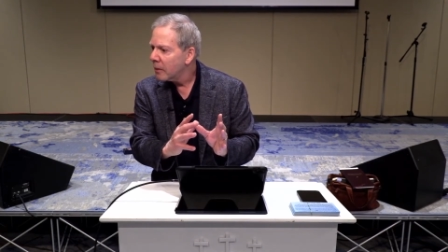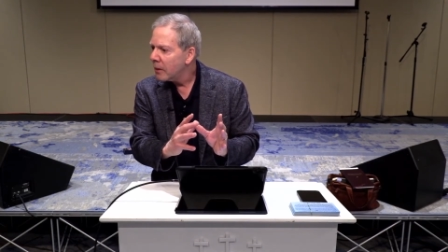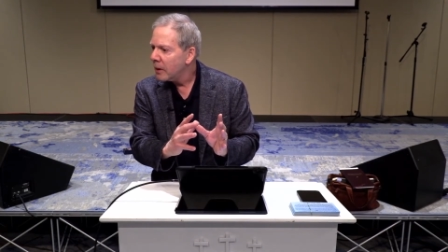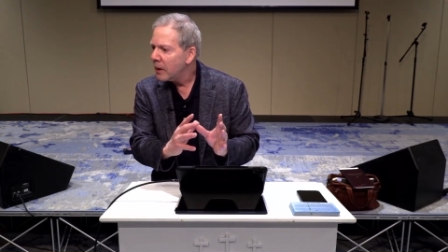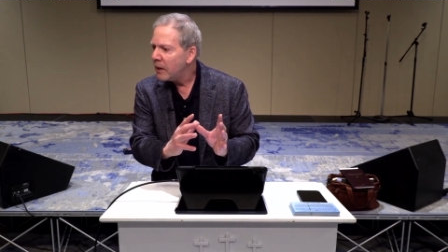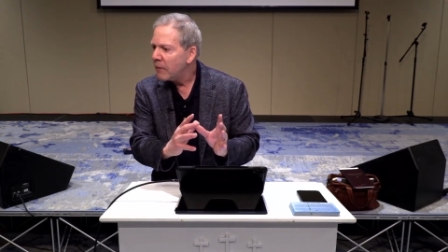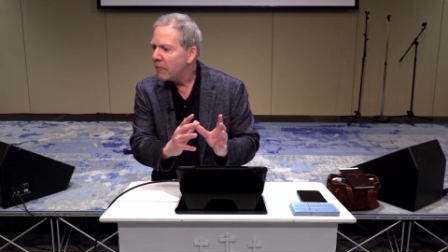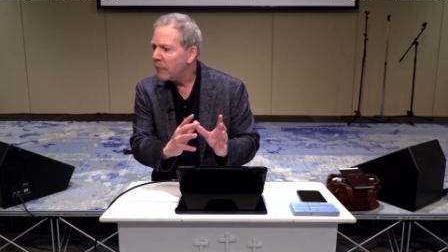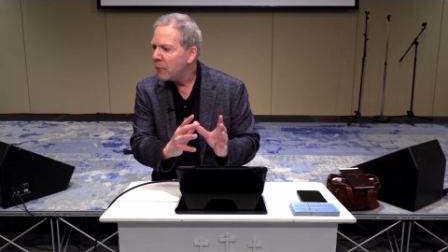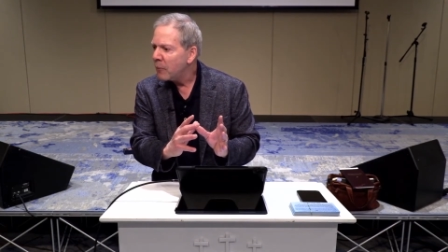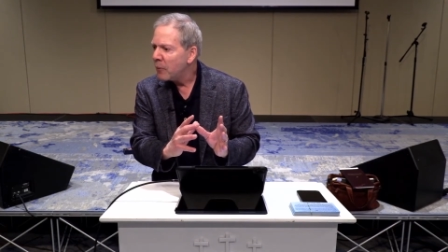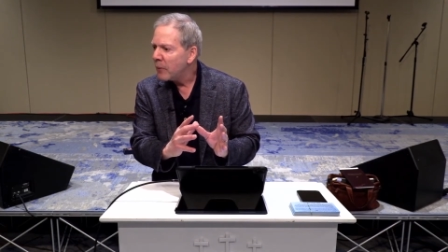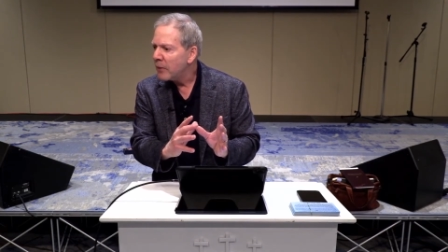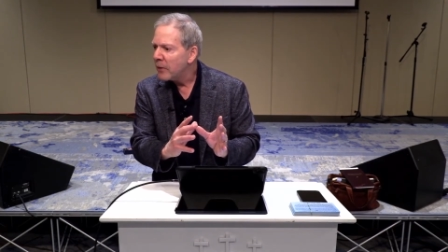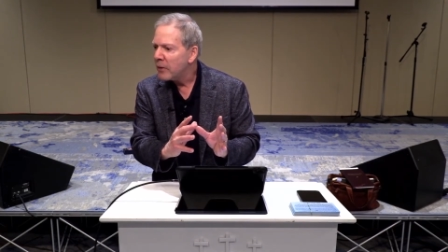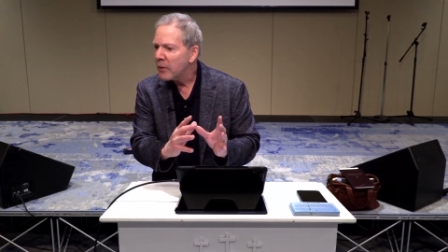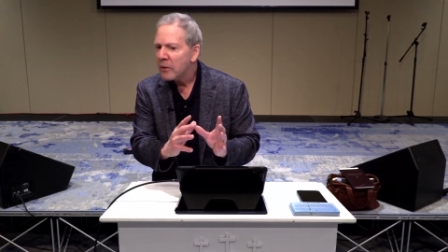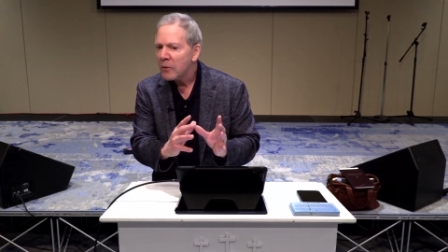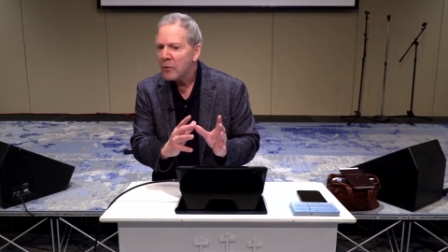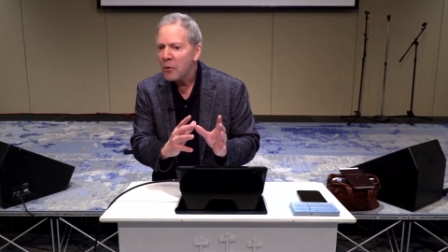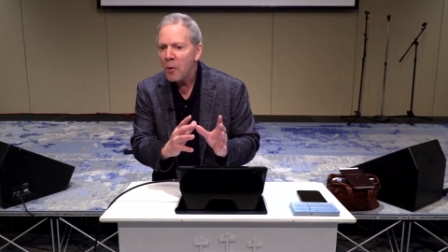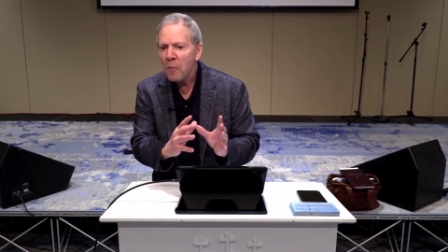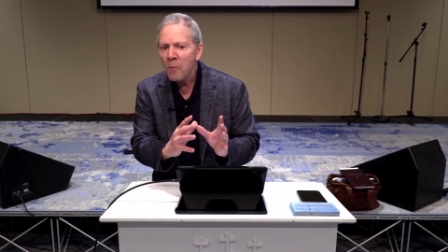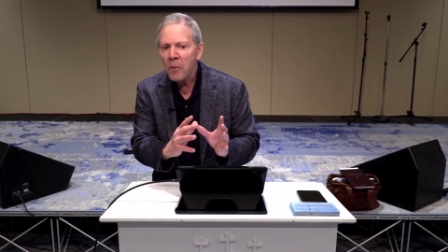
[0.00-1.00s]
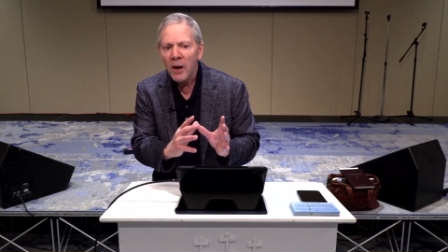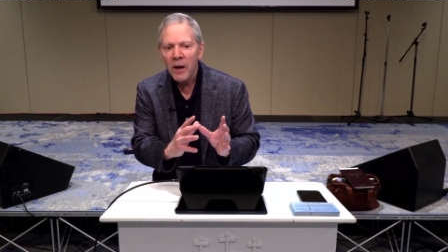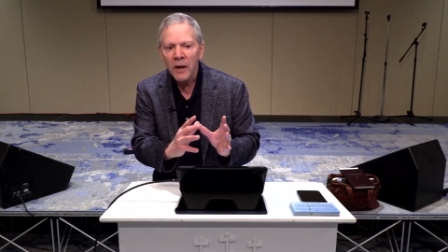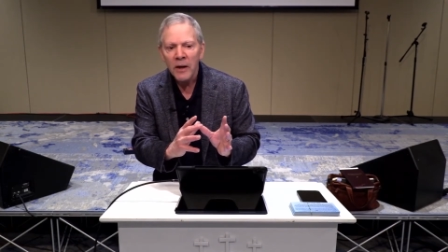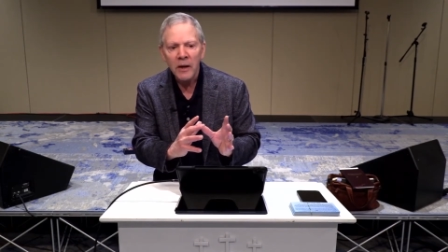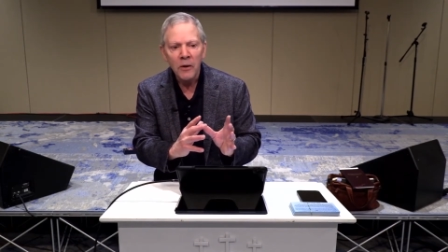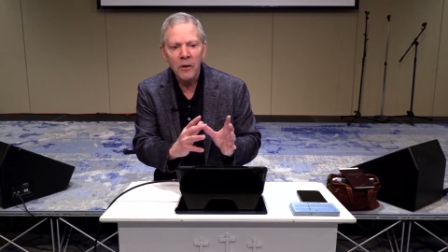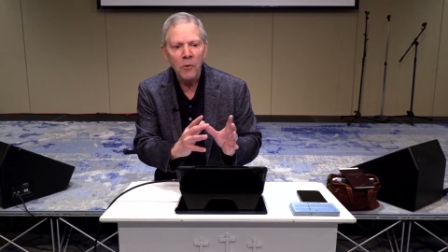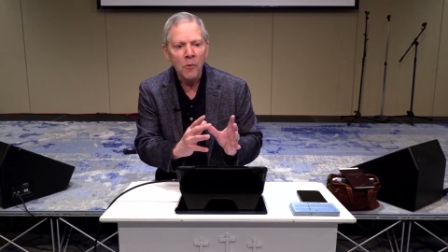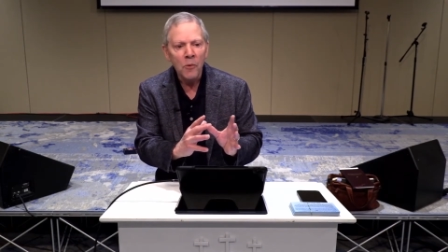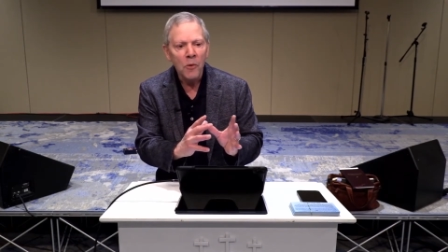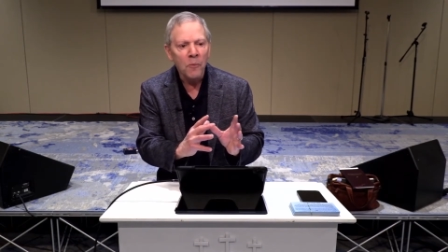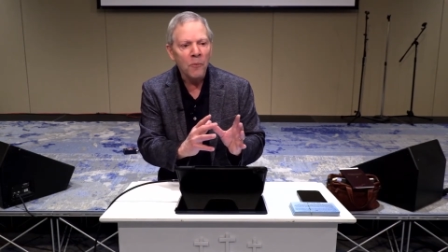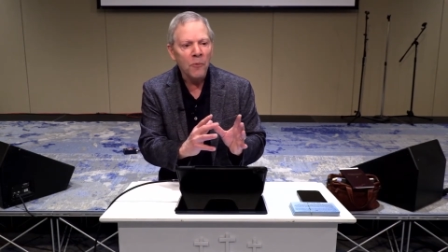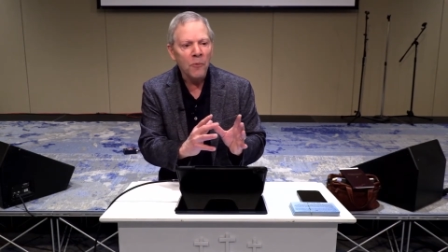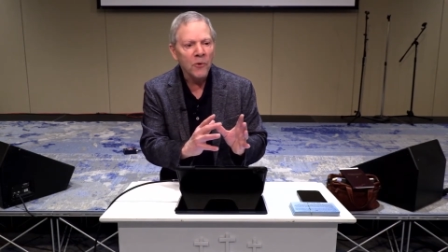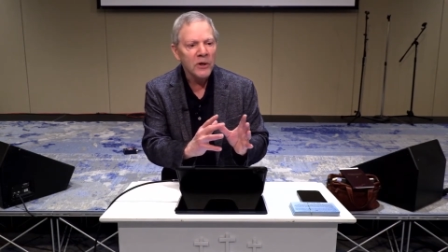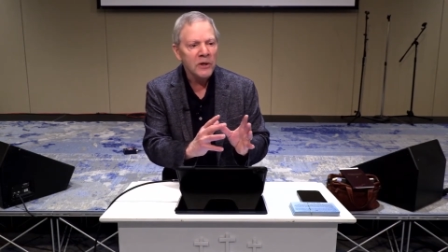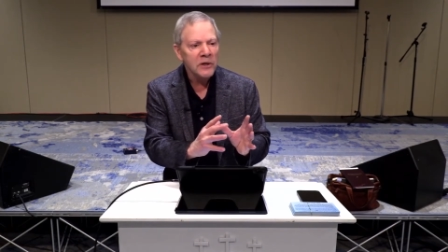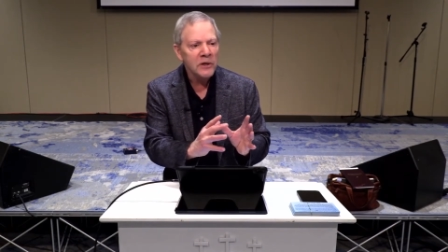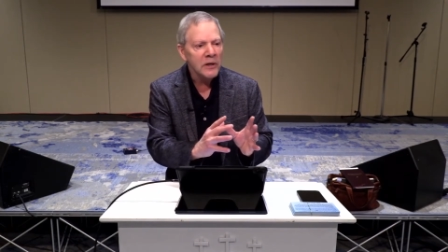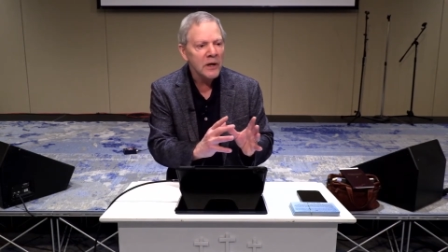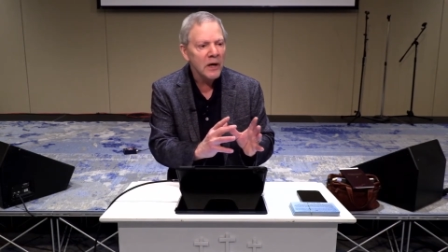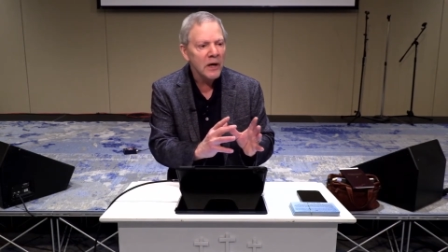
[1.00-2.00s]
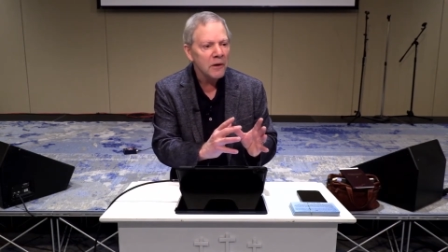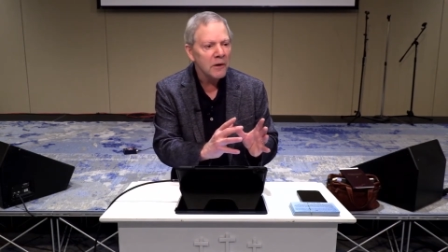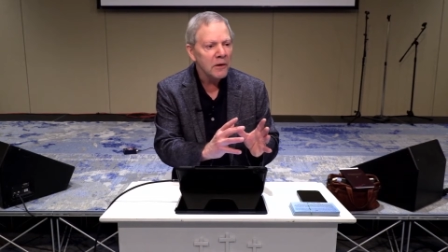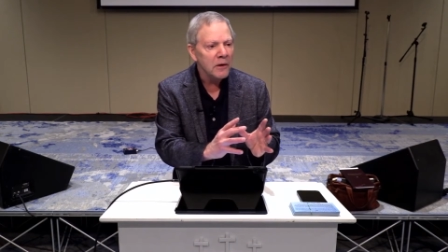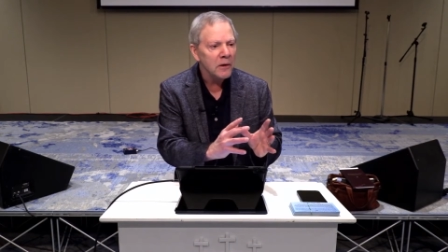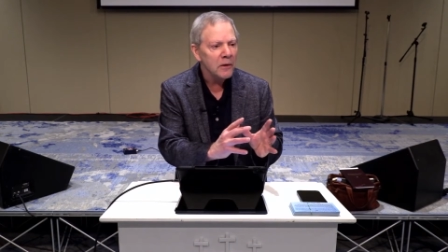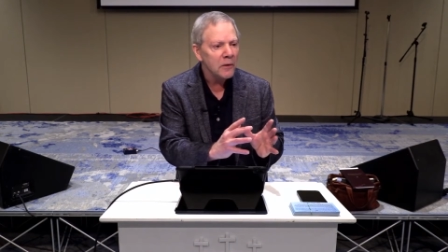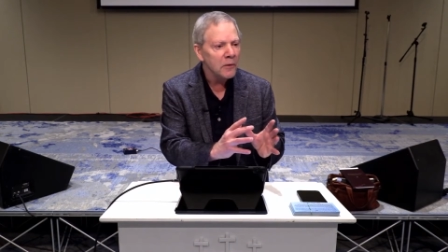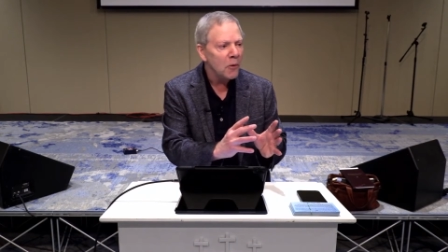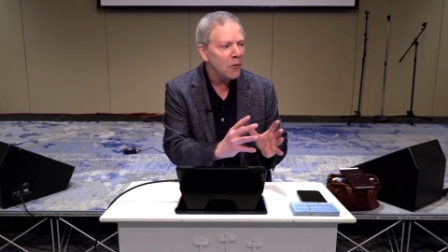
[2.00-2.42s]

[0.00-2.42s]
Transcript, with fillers: Even when there's nobody who appreciates it,